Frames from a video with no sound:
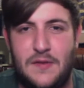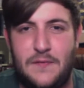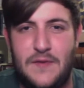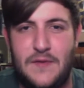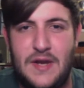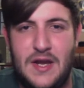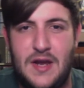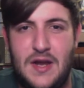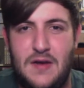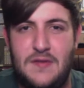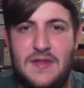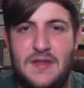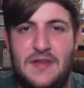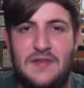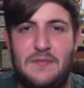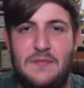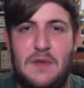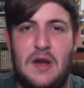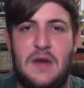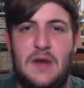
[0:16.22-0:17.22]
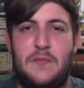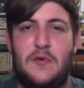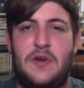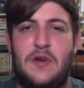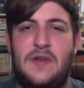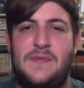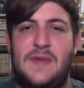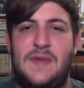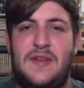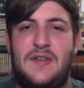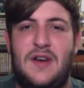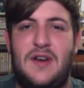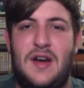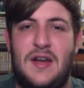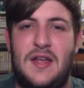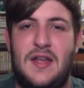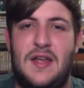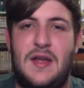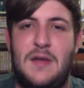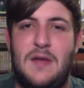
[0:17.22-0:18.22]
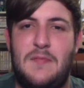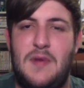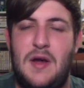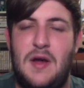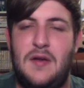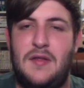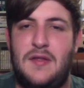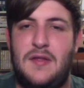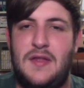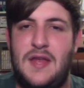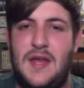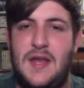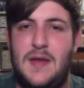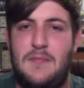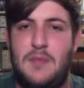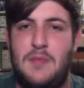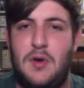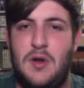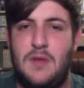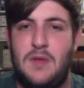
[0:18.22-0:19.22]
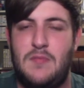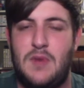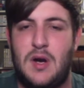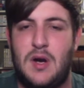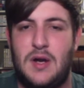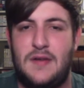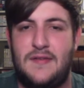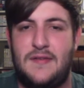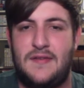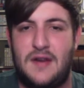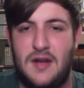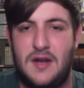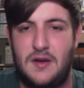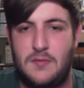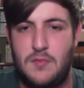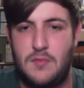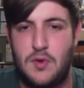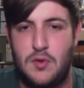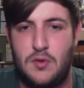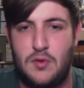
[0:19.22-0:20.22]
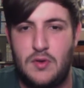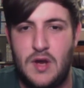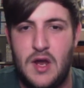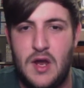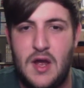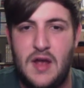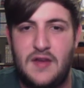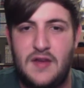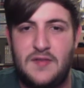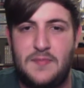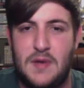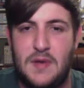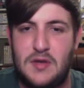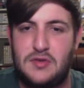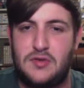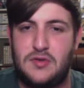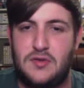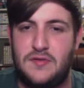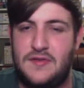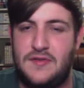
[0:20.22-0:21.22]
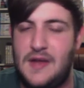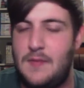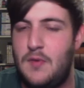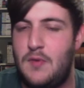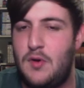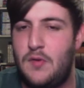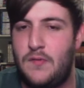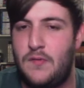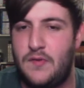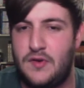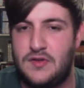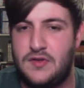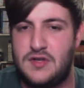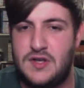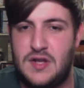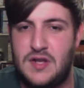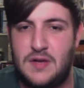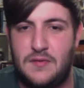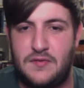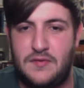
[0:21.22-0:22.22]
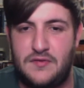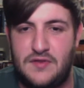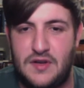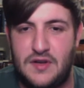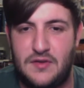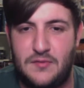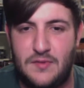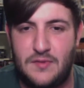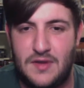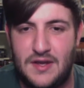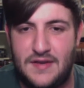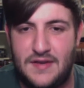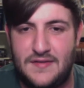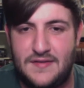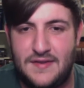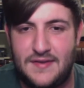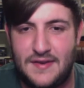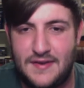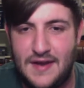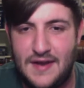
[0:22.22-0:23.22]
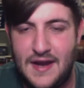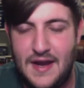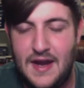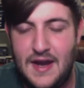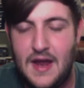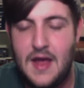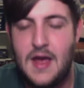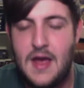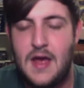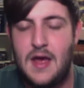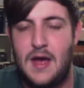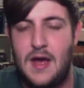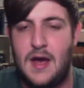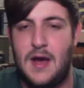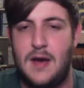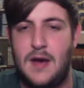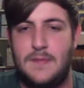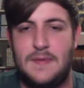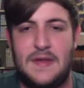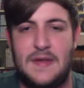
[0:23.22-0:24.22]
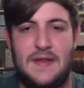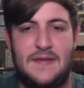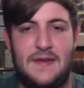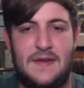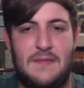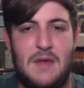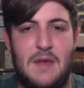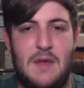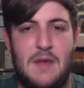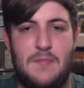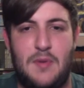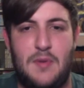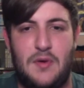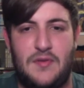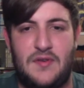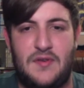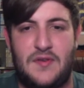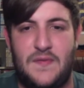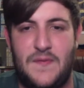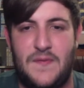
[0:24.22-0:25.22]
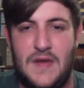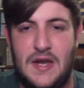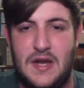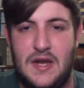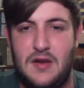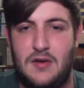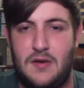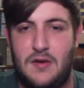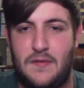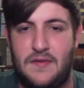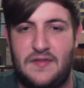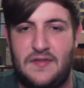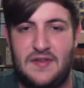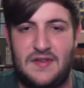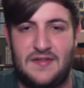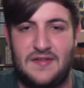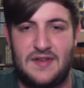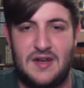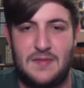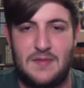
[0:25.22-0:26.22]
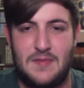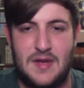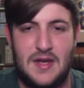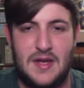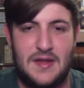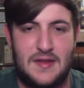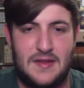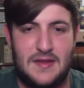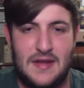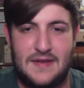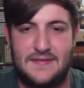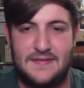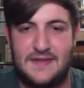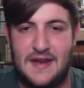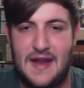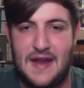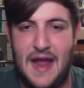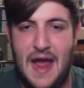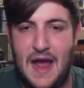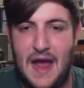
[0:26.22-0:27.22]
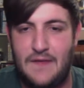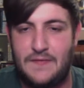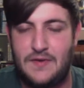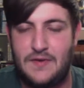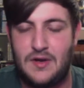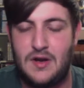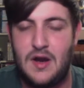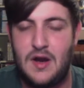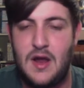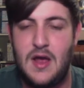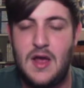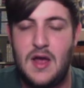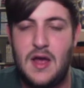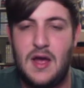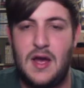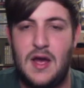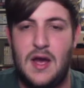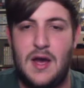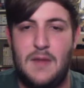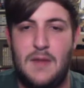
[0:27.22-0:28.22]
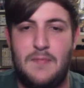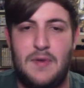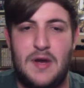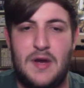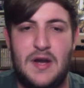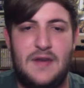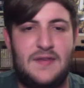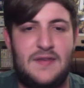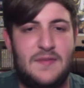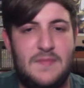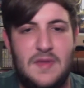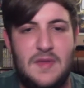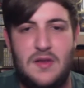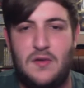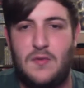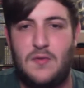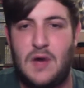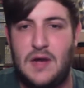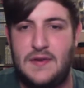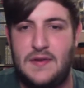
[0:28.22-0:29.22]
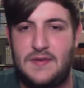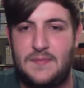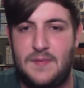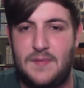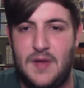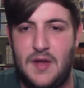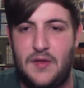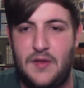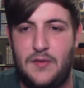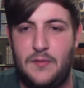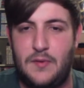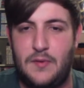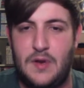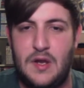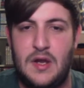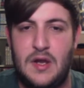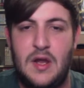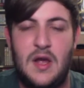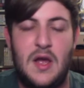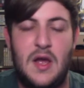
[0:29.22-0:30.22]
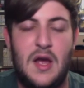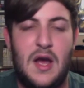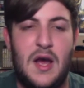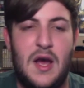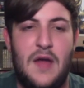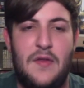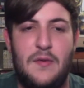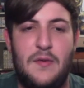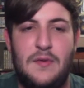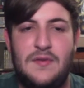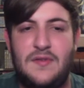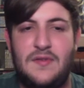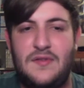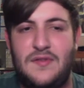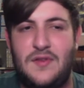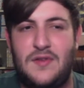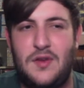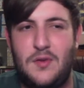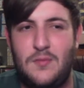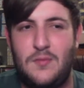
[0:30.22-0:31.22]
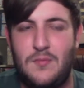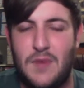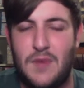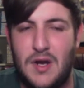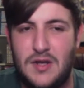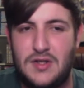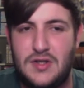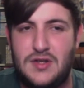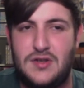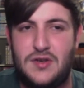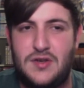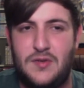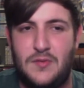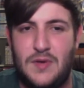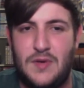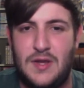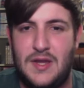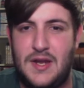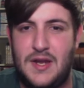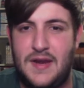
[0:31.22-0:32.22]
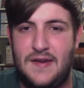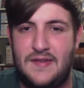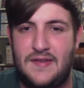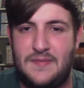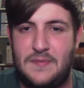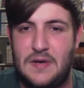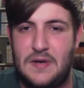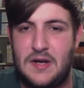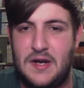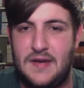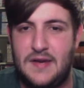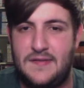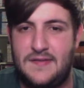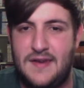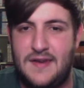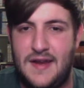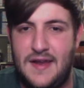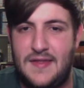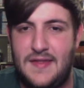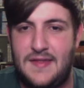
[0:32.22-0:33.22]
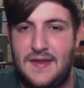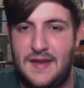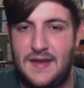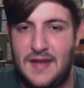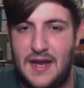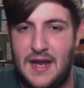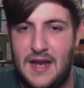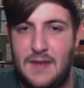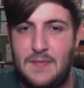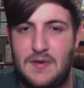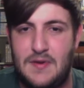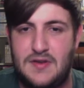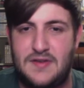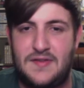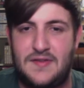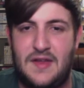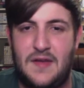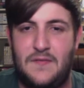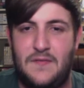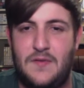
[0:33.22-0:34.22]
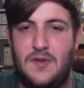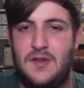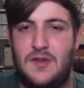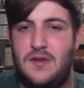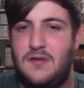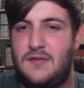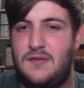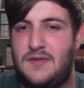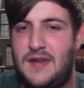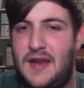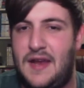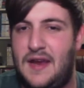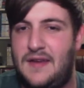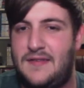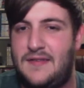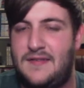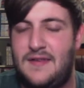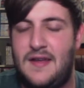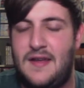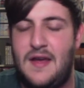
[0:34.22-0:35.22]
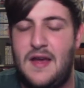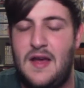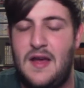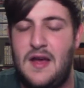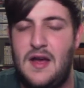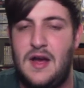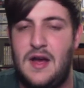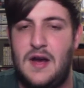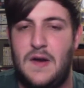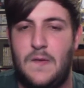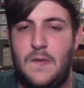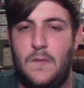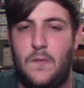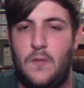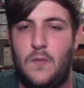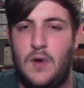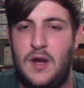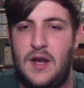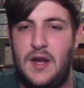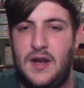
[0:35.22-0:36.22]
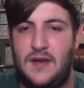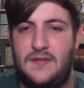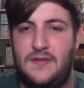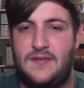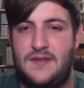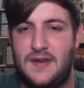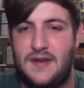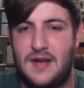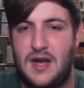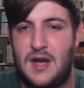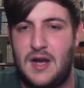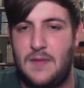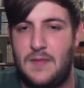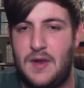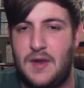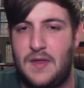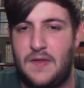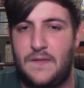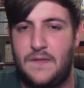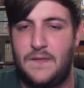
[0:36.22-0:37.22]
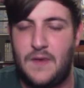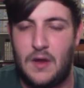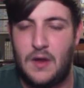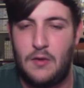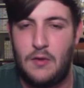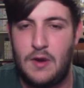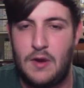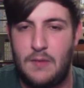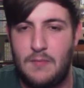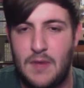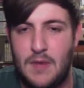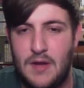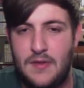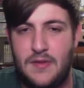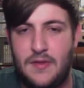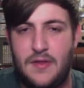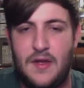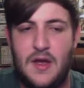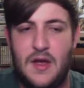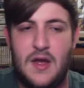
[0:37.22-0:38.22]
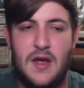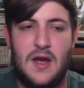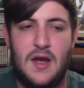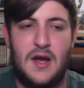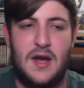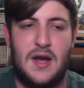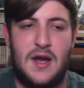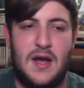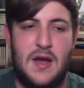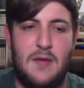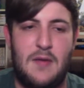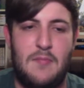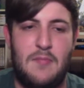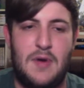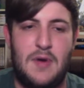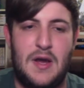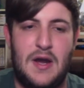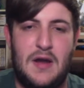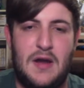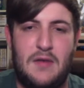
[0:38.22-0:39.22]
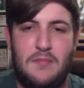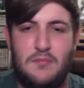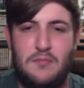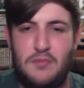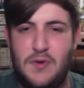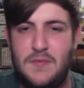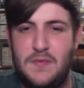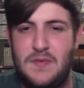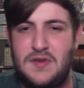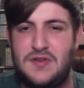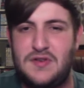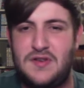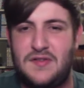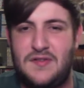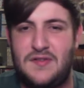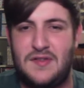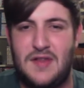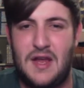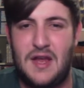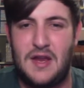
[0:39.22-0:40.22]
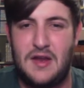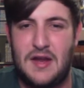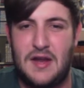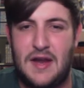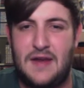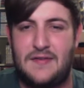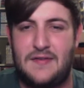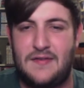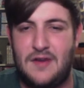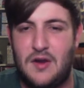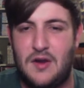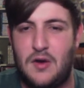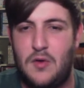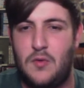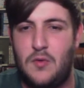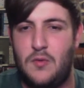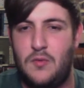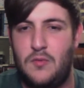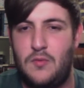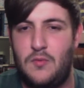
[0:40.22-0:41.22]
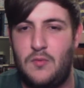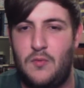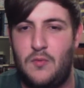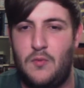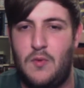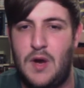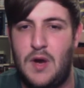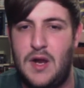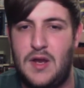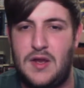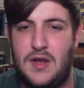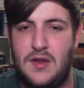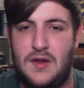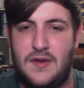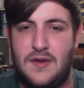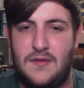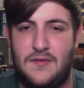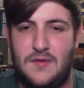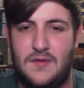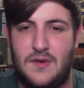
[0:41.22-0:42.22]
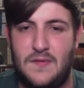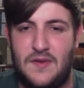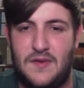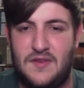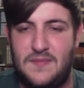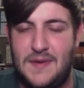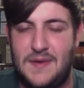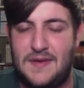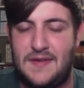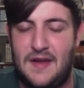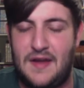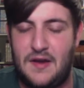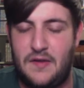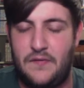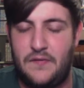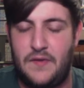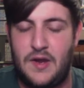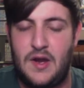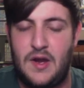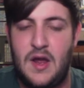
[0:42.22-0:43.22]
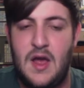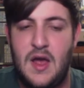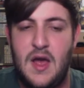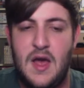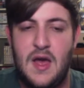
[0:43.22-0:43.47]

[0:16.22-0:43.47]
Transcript: video. This round I'm going to be talking about the Pokémon Sun and Moon special demo version that was just released today. Uh, by the time I post this video, obviously it's going to be the next day after, uh, but it took me a little while to play through it. Uh, there wasn't too much to really experience in the game. It just gave you a little taste of what is to come in the following month, uh, but I'll pretty much just let you guys know what you can sort of expect out of it.